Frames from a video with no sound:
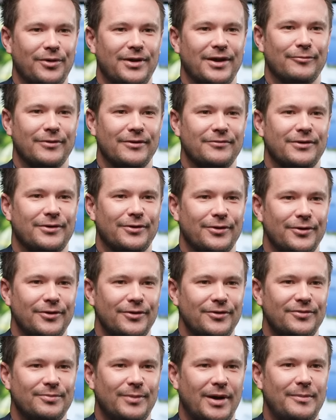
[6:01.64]
booking river
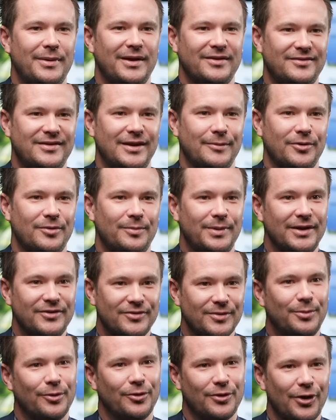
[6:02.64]
cruise, my best tip would be
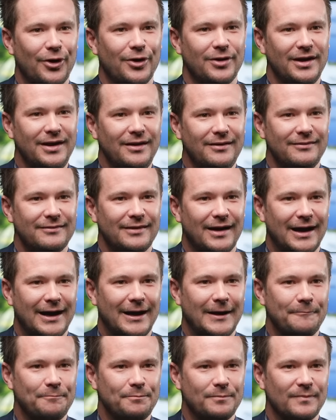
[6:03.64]
to book early.
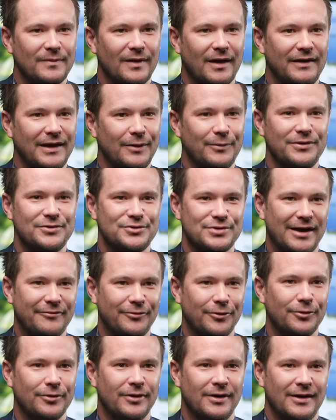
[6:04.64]
I think with
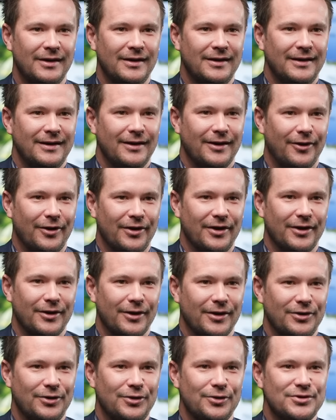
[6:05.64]
travel on
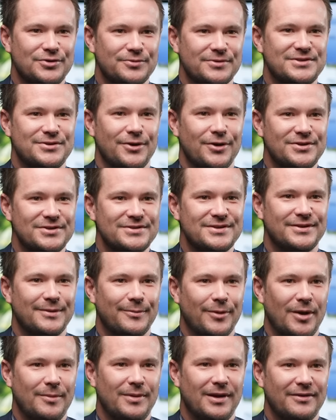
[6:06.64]
a huge resurgence at the
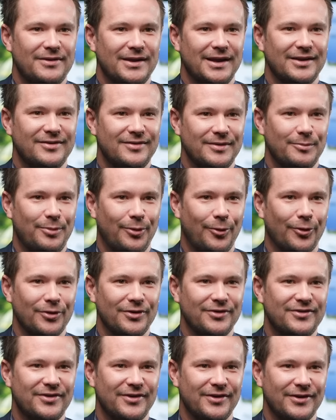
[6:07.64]
moment, I think it's
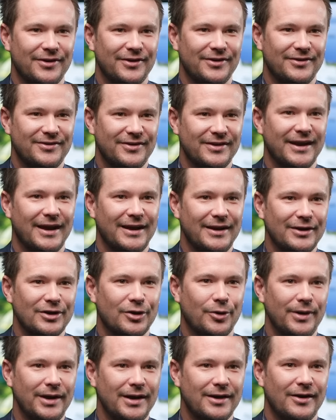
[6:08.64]
important to get in
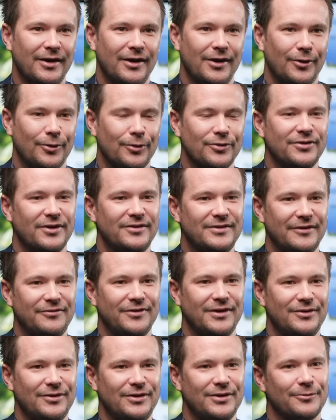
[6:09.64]
quick. Also,
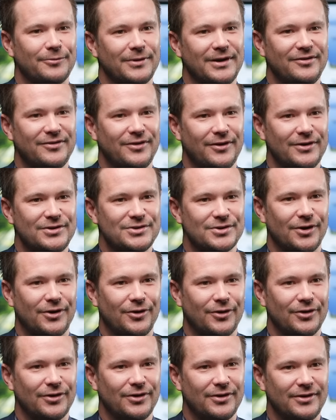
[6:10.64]
definitely do your research
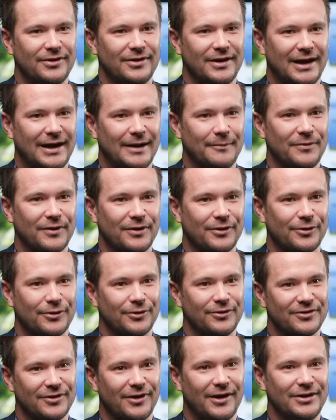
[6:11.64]
on the
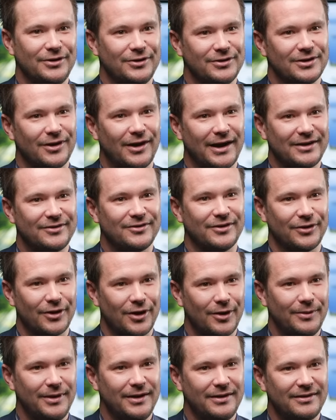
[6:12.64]
cruise line you'd like to
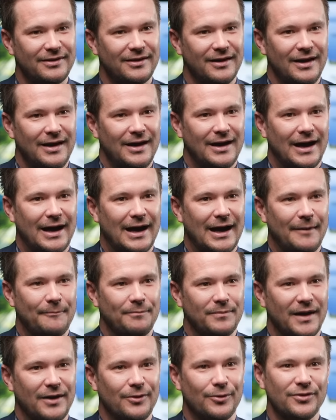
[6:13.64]
go with.
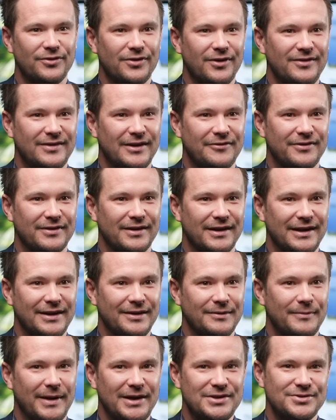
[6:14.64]
And also
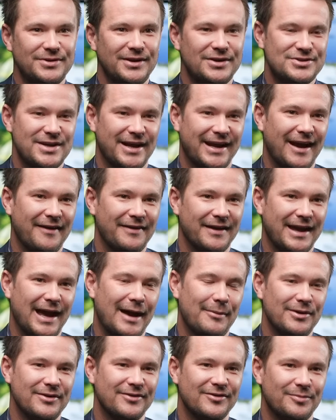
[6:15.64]
definitely make sure you check out the
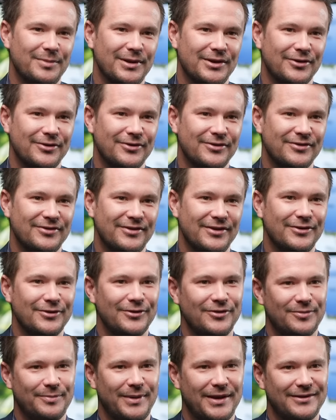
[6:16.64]
cabins, because you
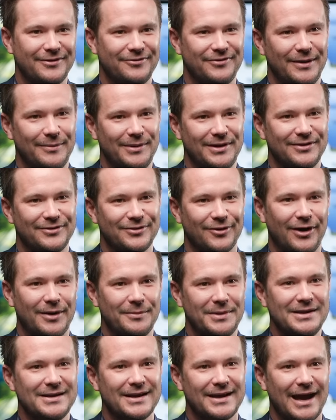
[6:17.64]
do spend a fair bit of
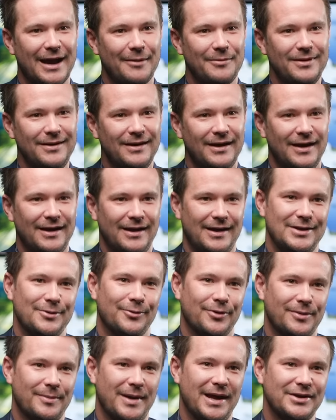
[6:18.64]
time in your cabin and you
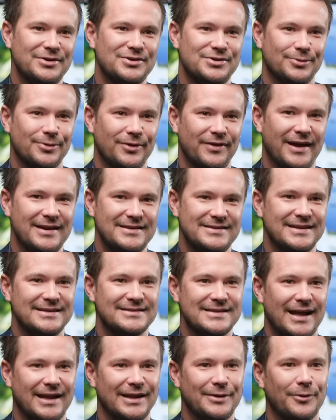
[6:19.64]
want to make sure that it's
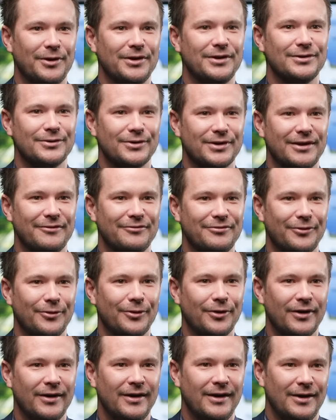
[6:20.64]
exactly what you're looking for.